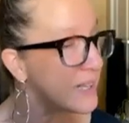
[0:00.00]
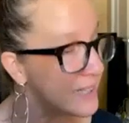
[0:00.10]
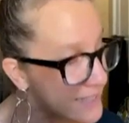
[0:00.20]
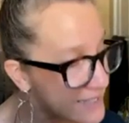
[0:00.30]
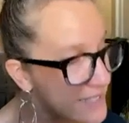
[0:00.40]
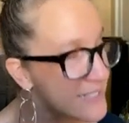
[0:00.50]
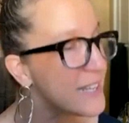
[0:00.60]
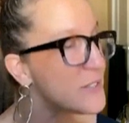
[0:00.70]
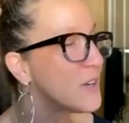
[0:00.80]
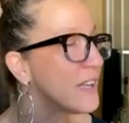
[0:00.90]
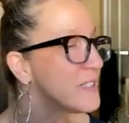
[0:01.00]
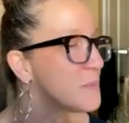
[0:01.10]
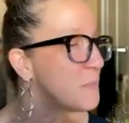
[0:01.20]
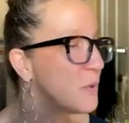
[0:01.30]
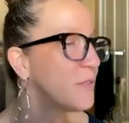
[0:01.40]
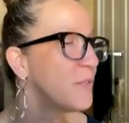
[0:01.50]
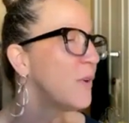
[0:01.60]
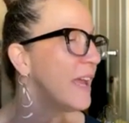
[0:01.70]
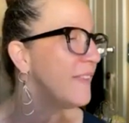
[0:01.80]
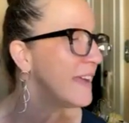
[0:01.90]
it's intentional. It's
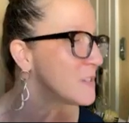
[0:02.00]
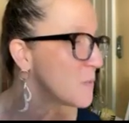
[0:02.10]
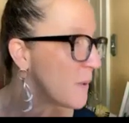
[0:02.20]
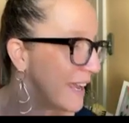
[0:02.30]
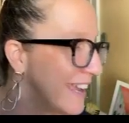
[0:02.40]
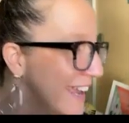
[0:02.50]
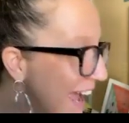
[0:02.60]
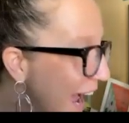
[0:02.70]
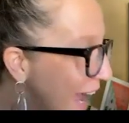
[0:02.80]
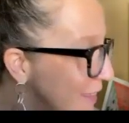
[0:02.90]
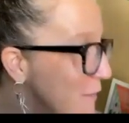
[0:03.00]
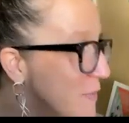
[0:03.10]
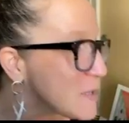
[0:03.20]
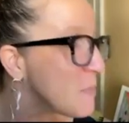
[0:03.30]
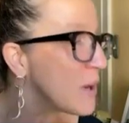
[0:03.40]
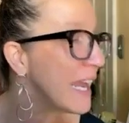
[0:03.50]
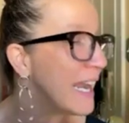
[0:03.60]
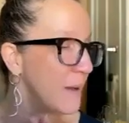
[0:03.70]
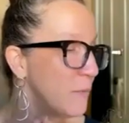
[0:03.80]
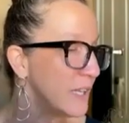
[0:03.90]
beautiful. And that's why I love this book.
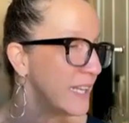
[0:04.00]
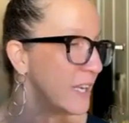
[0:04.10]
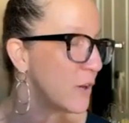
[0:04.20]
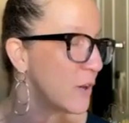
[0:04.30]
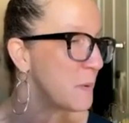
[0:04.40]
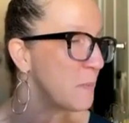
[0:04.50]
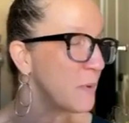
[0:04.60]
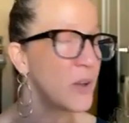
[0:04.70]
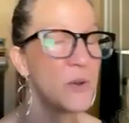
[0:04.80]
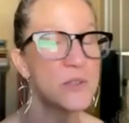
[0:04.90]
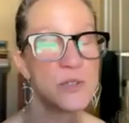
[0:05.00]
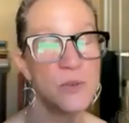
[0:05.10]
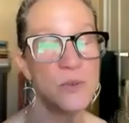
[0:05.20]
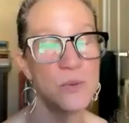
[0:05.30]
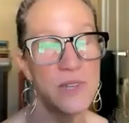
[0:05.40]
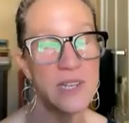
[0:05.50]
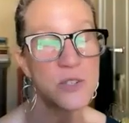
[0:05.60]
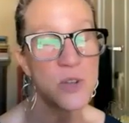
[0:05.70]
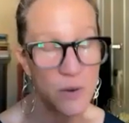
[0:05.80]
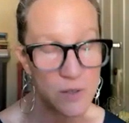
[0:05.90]
And I really encourage people to go to
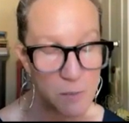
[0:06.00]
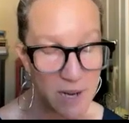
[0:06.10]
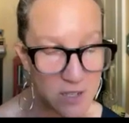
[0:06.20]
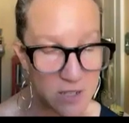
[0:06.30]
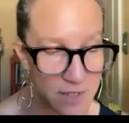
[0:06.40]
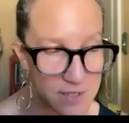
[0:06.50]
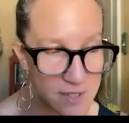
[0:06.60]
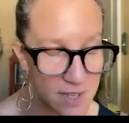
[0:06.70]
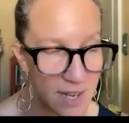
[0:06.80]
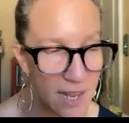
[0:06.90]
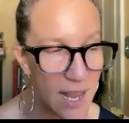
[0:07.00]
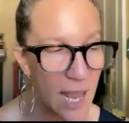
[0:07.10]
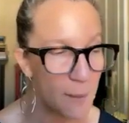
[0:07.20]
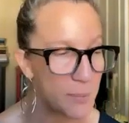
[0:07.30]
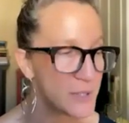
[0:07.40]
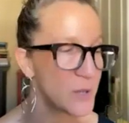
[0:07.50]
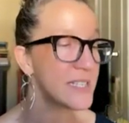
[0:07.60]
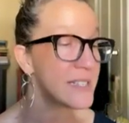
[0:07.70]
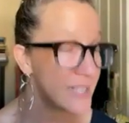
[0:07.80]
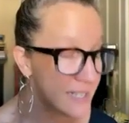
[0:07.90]
the show notes page of this episode
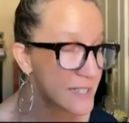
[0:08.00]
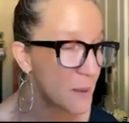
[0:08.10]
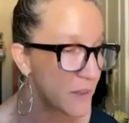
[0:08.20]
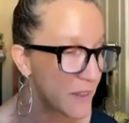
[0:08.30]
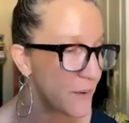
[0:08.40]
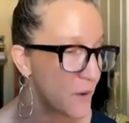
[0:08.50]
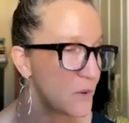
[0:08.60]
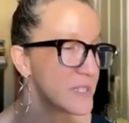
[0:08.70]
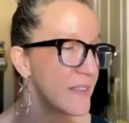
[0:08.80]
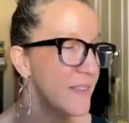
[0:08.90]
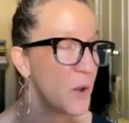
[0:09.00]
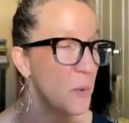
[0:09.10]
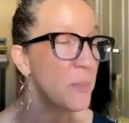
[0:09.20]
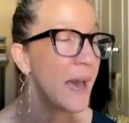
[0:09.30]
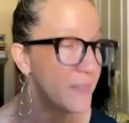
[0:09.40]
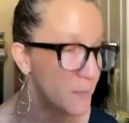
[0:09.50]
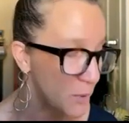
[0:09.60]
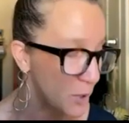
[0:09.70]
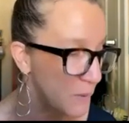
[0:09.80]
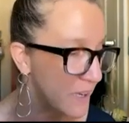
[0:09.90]
to see some of the photos and then go buy the
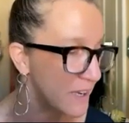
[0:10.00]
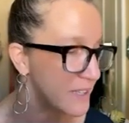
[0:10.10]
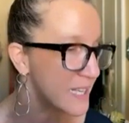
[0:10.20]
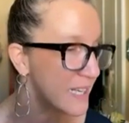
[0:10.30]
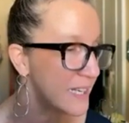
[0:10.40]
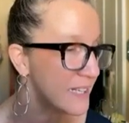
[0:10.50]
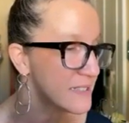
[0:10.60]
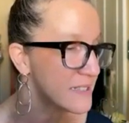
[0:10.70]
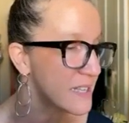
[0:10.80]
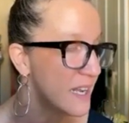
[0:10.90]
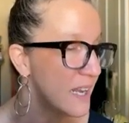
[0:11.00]
book, because it's